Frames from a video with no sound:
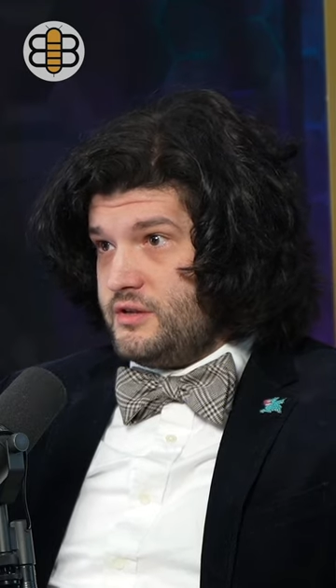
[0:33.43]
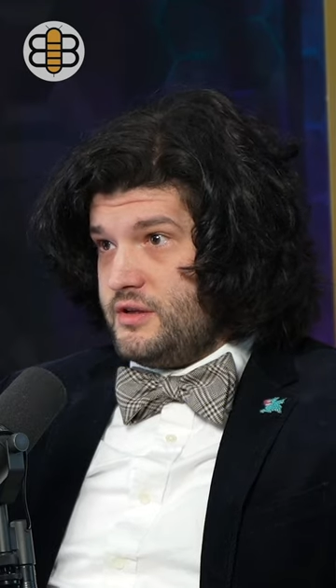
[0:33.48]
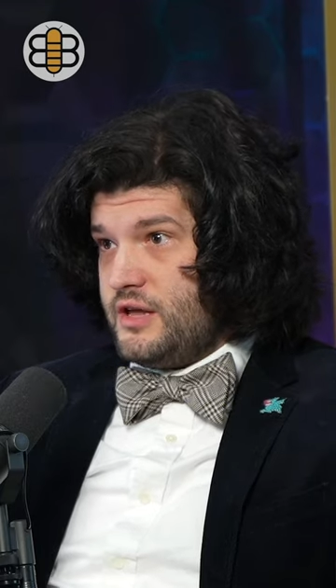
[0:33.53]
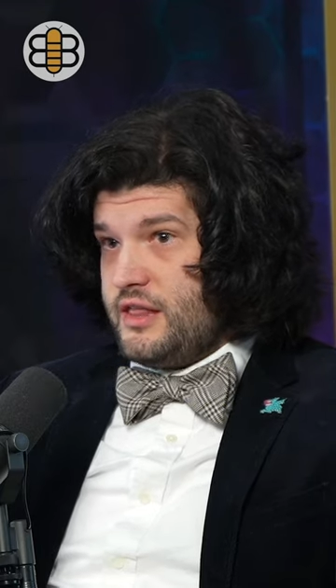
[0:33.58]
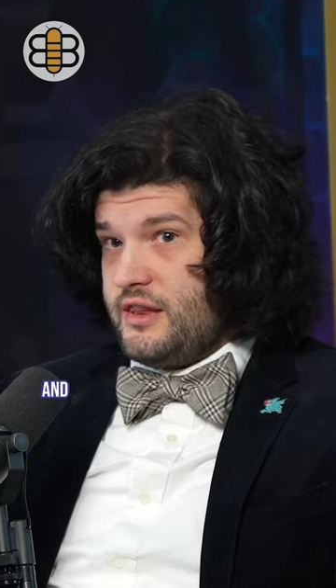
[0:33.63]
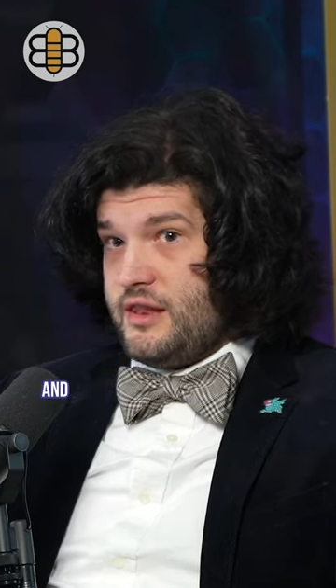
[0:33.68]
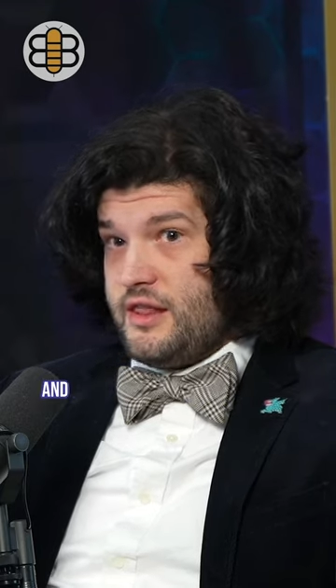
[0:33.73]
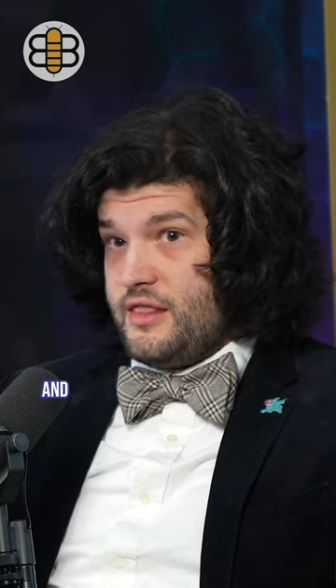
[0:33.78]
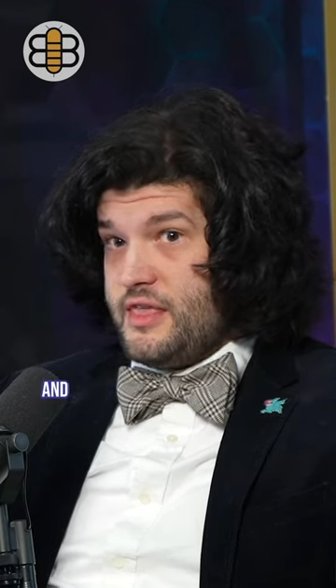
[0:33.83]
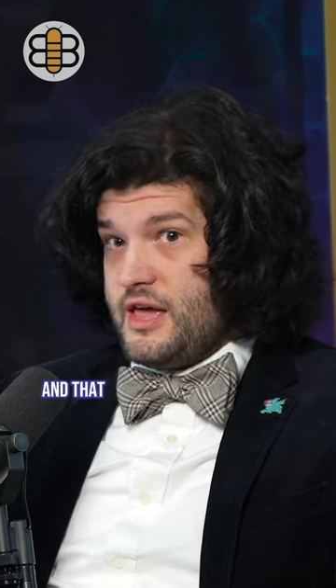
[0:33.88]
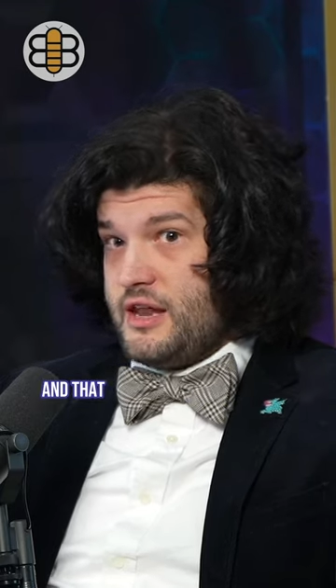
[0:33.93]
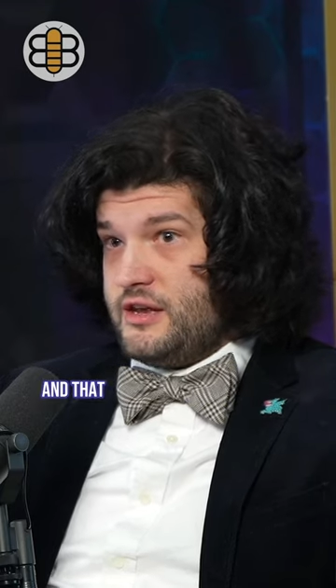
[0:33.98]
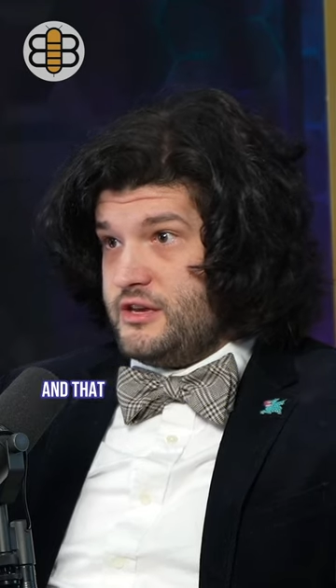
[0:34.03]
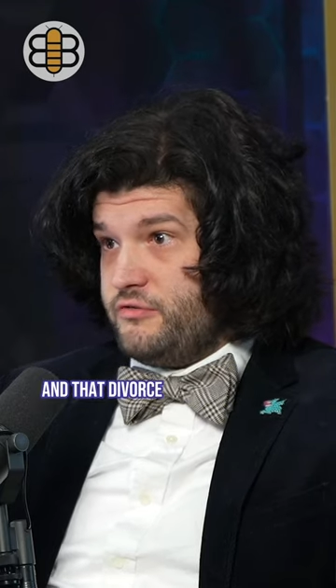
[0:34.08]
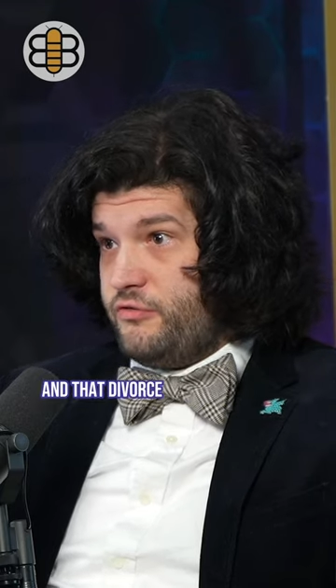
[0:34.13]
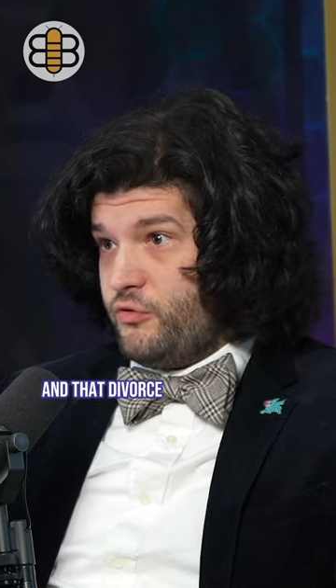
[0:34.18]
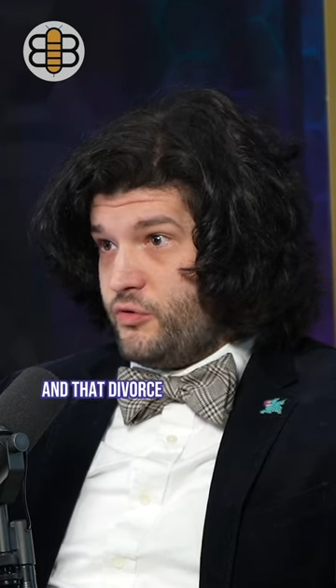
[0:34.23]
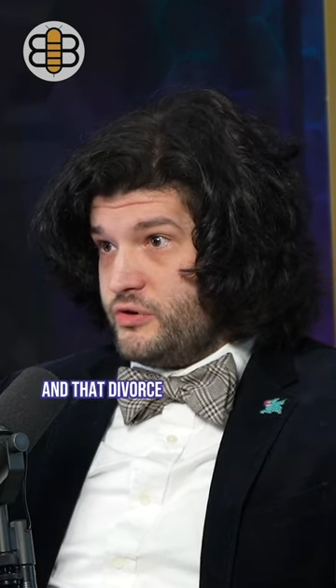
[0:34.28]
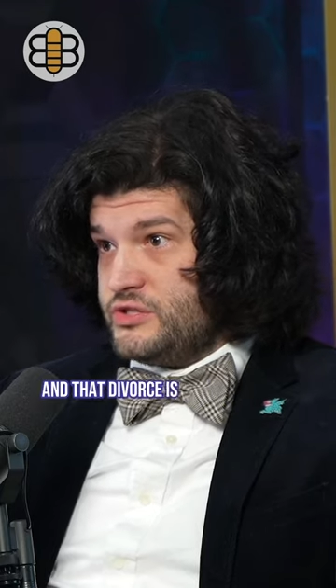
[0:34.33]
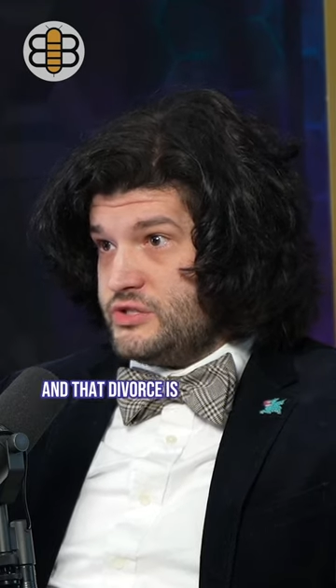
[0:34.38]
and, and that
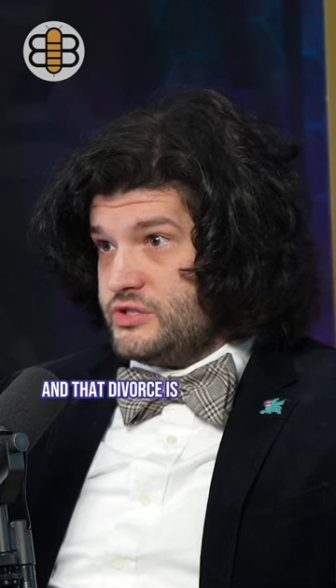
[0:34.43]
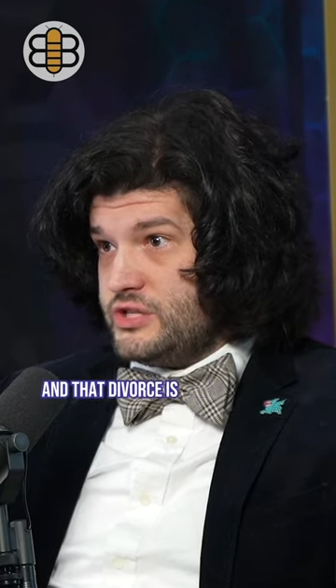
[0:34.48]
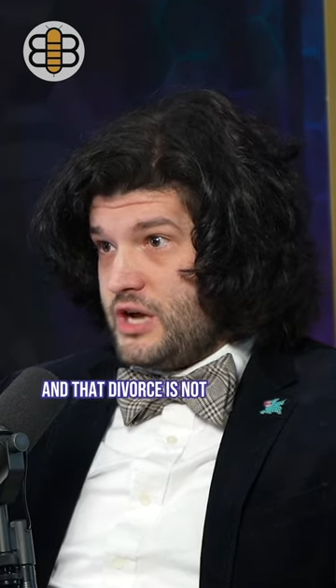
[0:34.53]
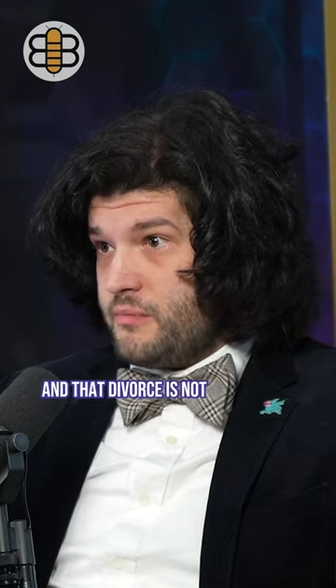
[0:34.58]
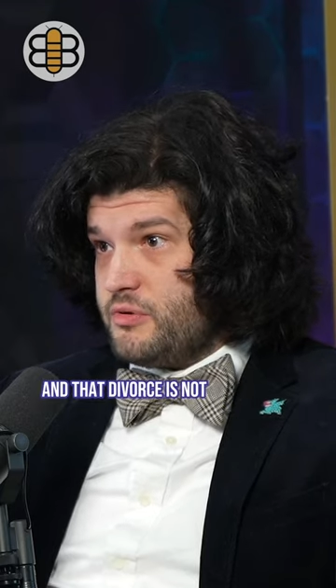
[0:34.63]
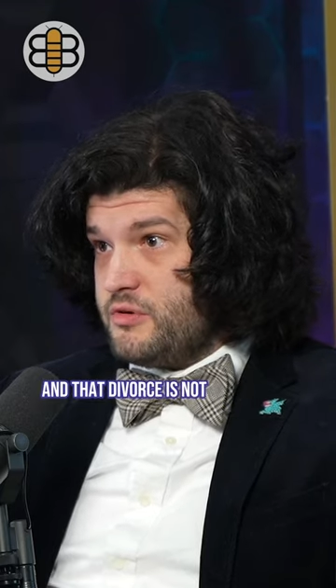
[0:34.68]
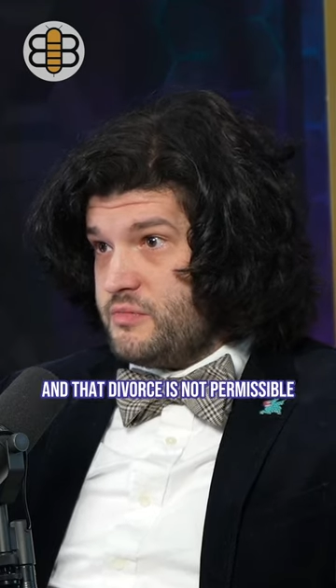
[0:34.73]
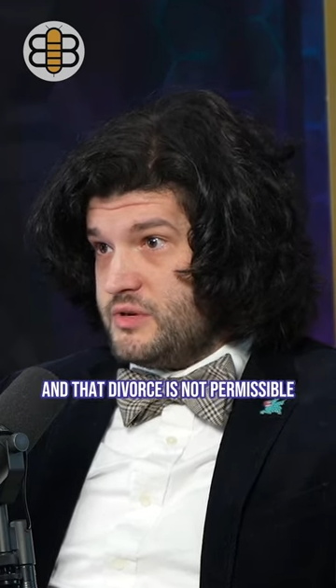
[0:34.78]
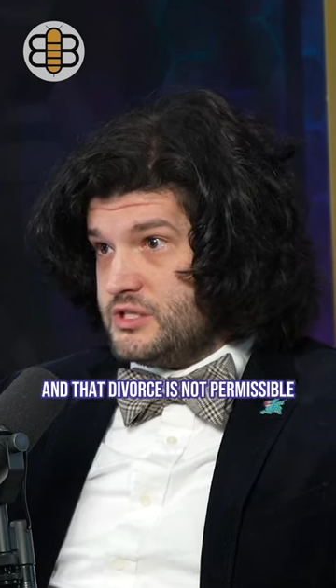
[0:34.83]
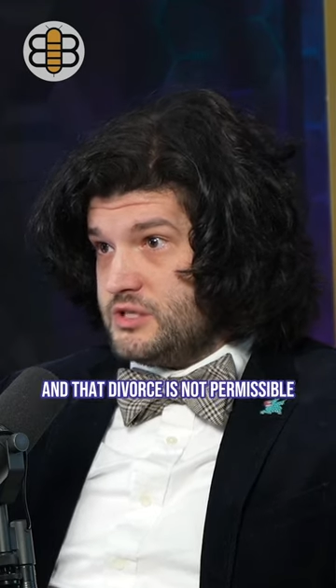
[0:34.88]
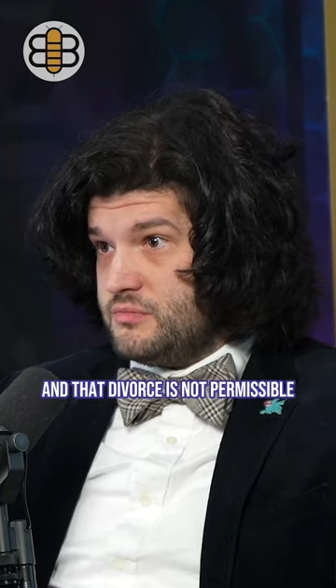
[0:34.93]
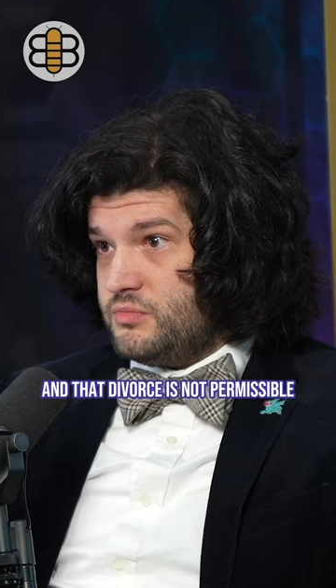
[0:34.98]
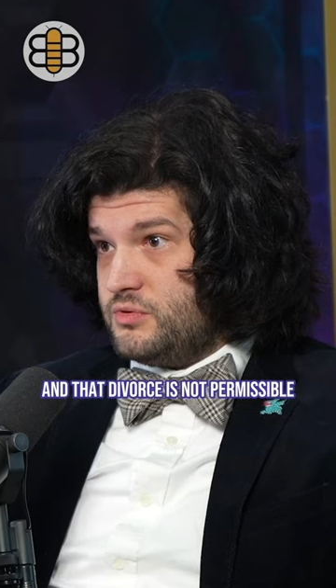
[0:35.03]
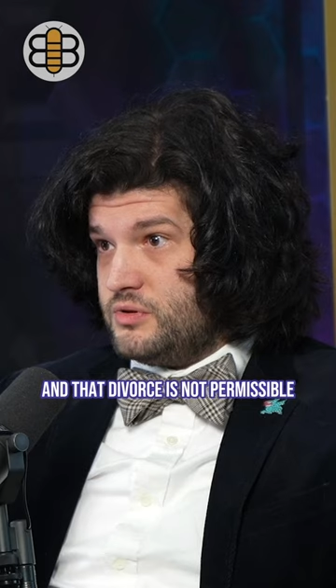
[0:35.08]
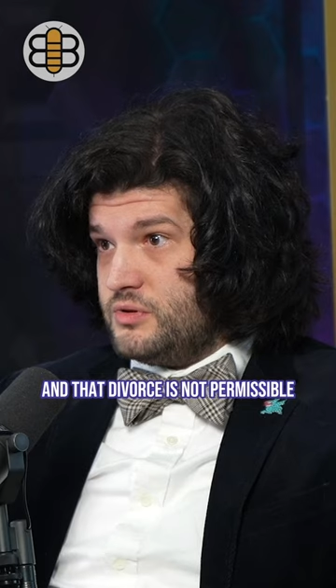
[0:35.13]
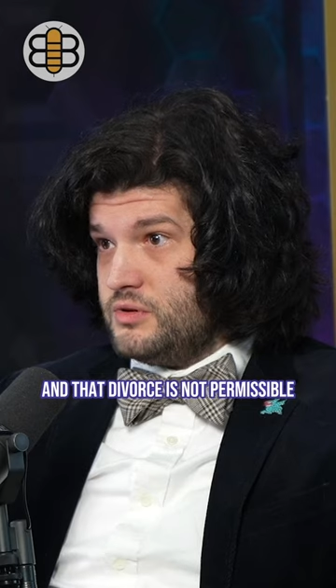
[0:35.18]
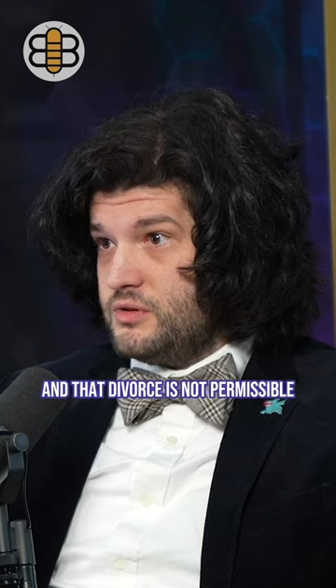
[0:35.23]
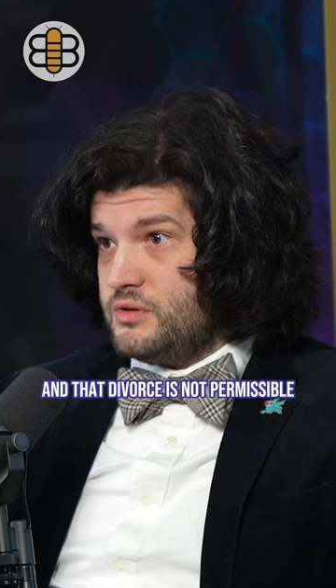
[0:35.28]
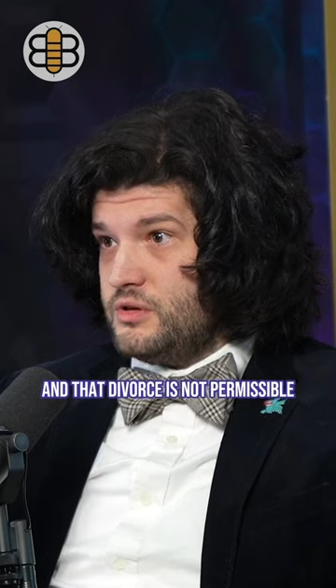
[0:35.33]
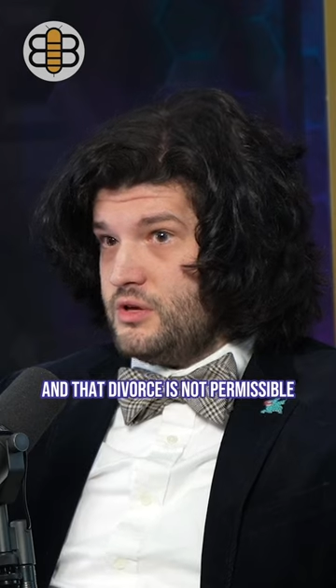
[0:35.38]
divorce is not
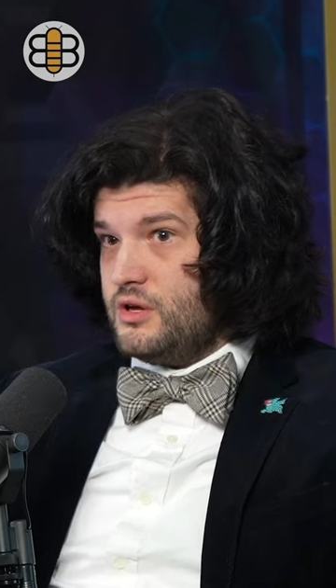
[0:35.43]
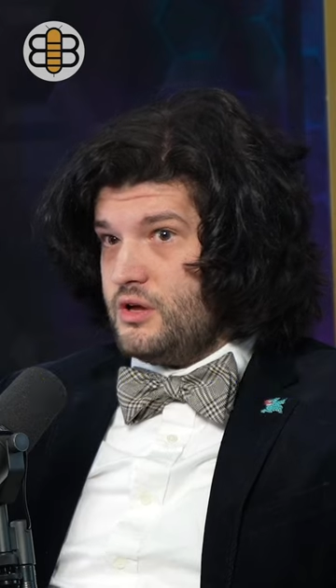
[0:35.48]
permissible